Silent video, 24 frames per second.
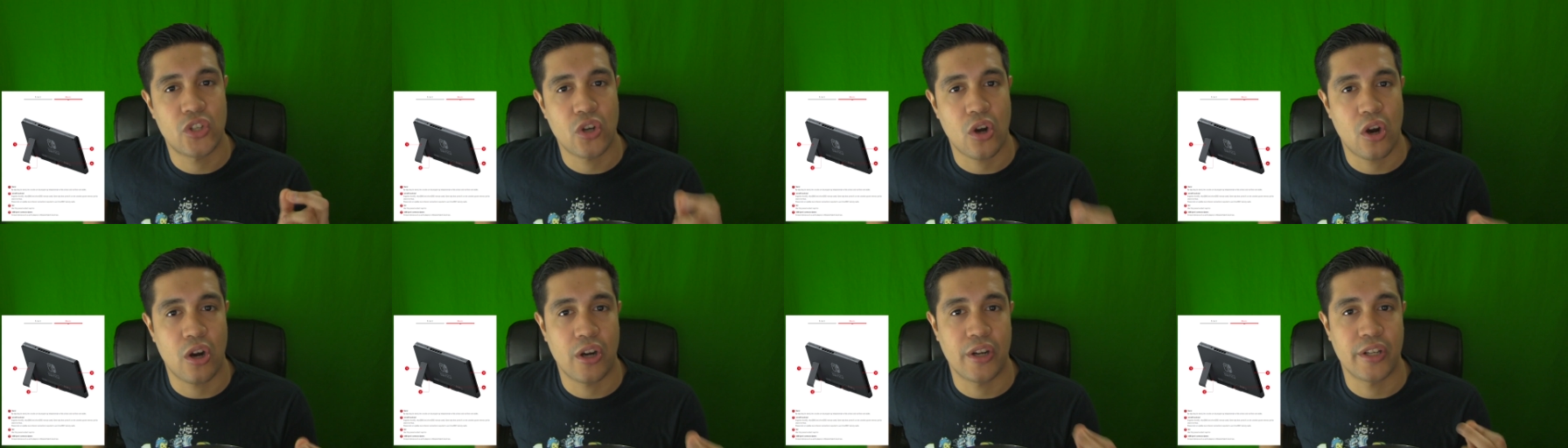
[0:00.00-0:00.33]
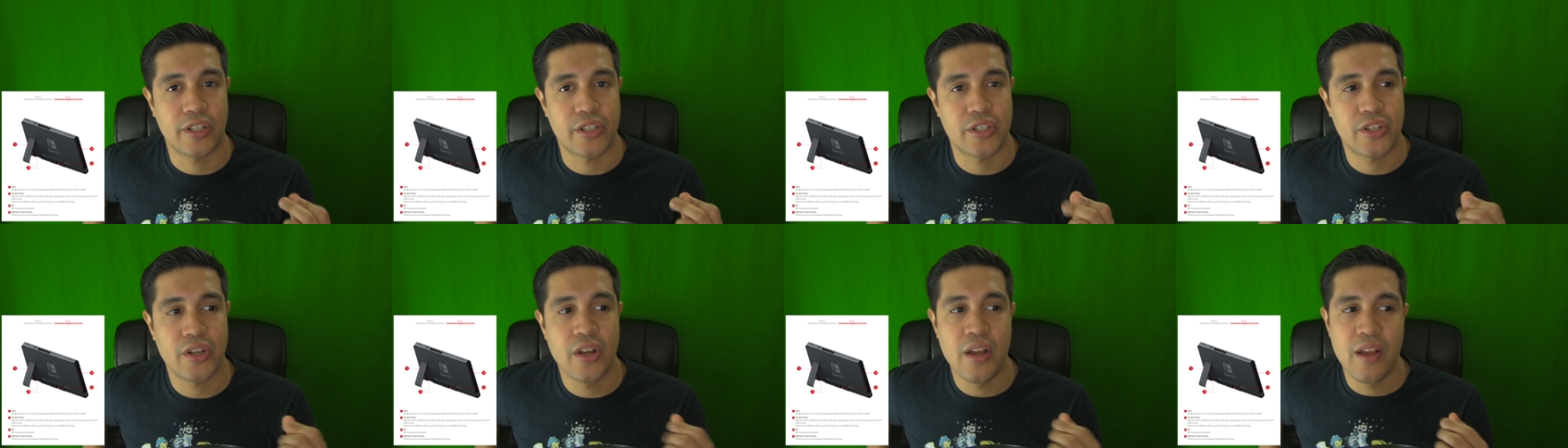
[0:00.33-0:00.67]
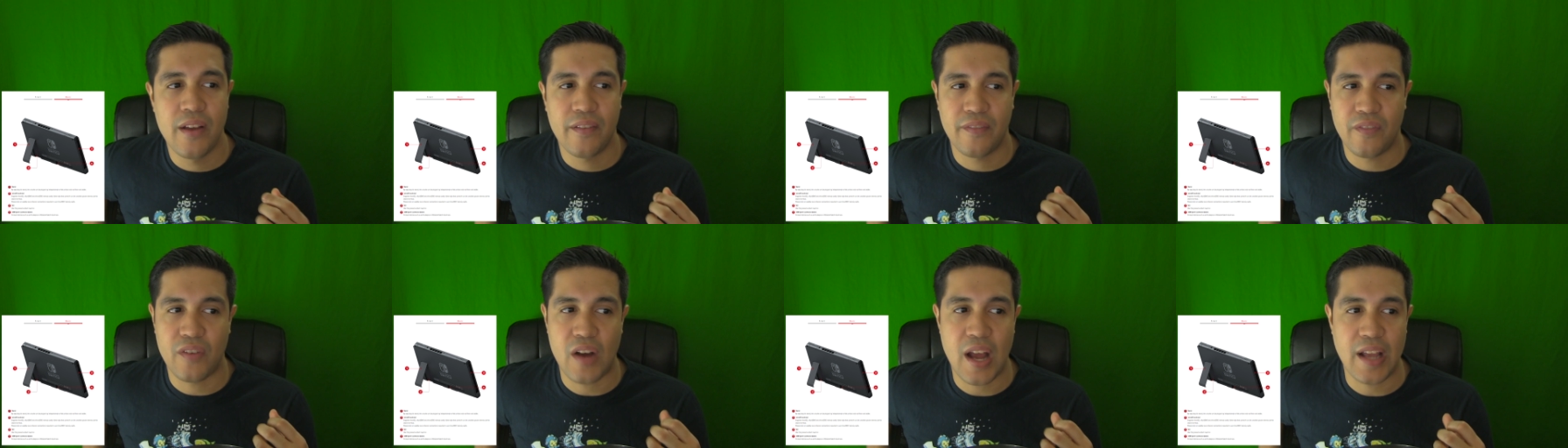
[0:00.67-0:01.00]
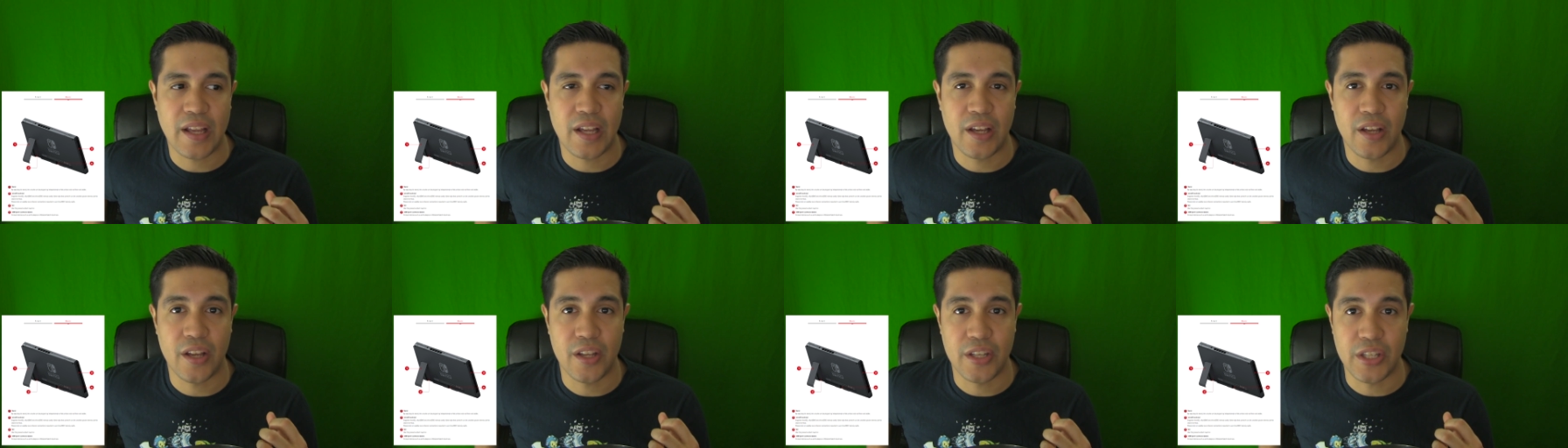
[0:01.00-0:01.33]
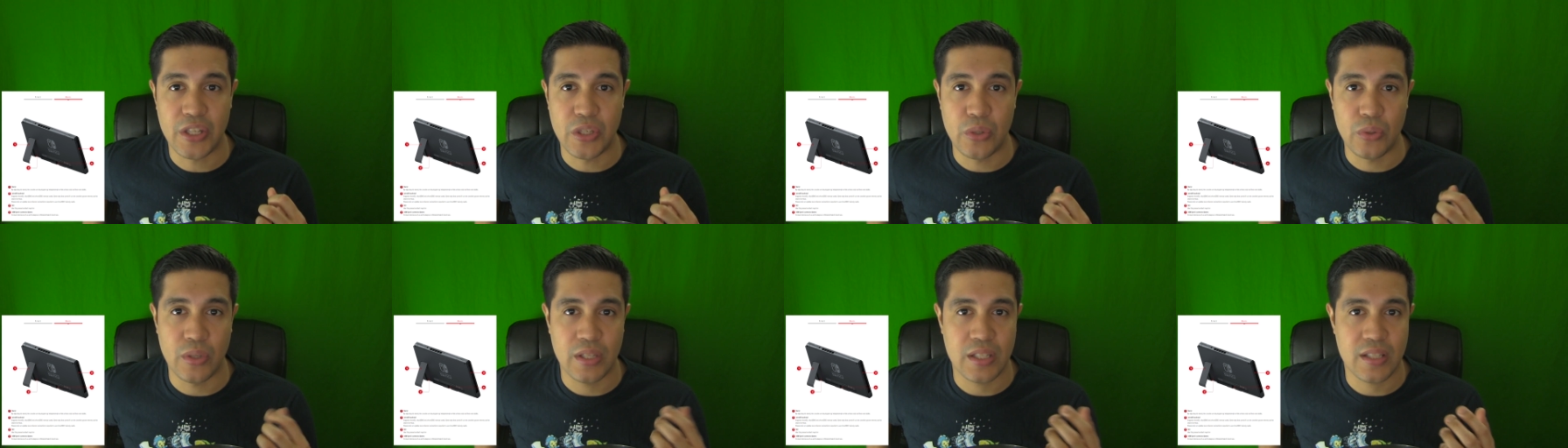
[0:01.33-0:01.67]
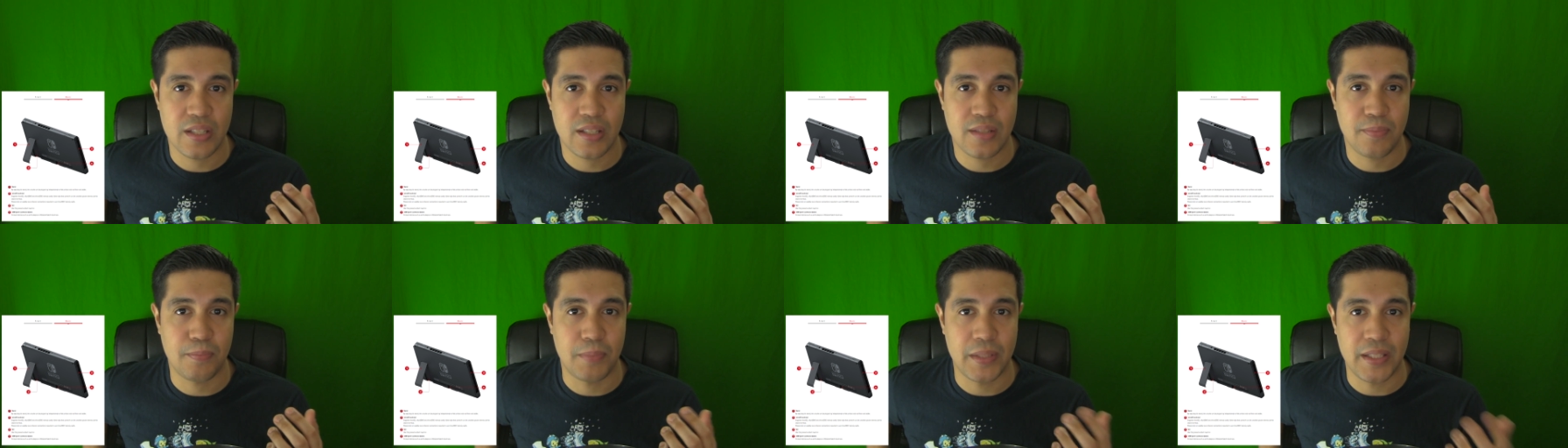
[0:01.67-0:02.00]
charge via a
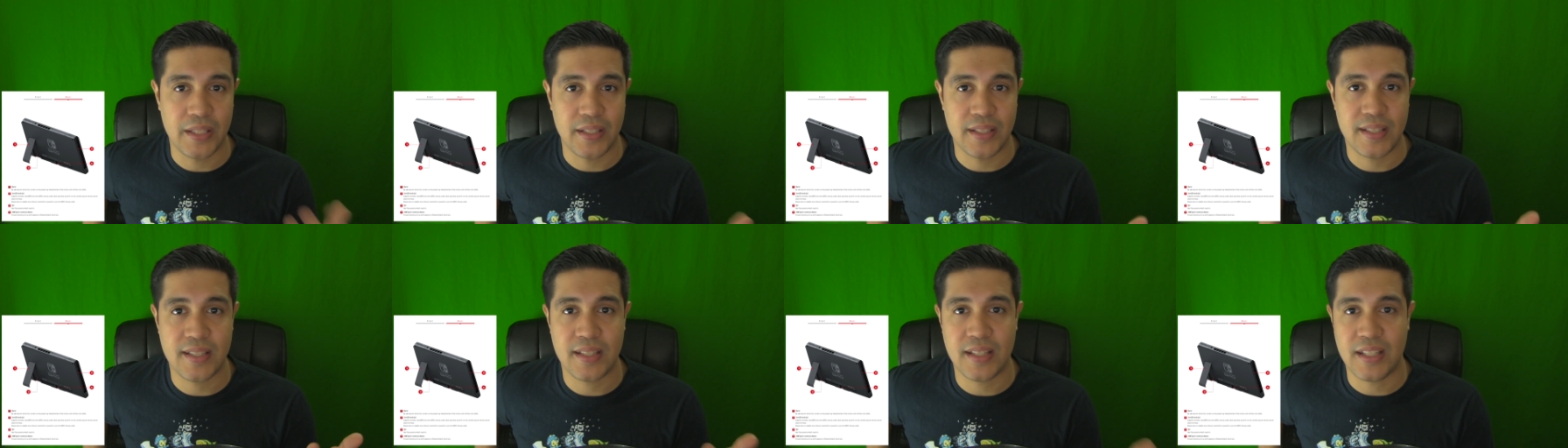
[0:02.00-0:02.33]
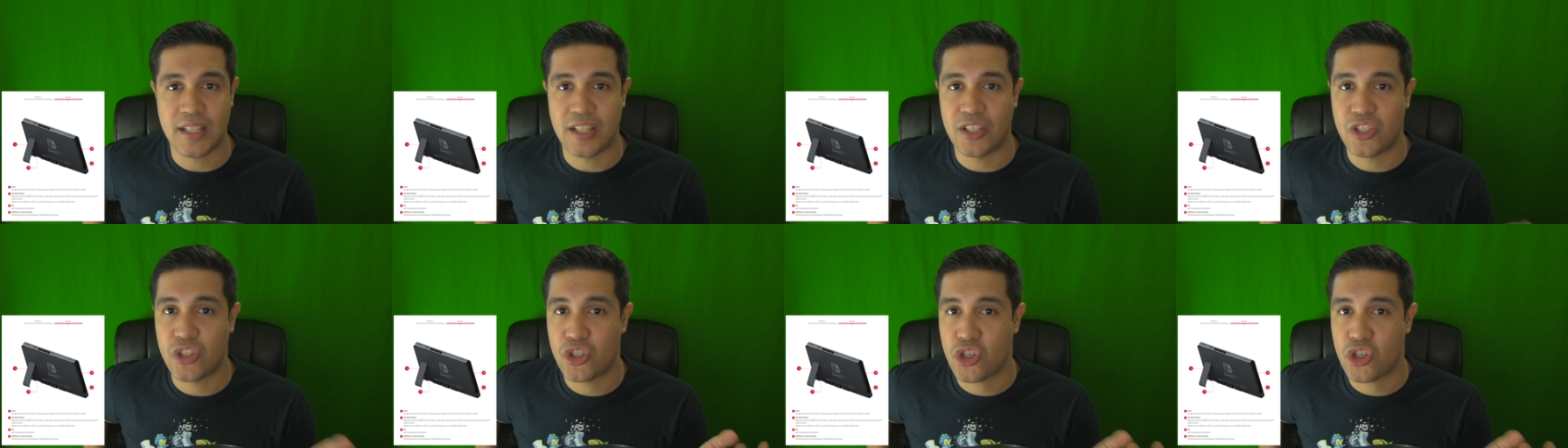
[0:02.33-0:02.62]
USB-C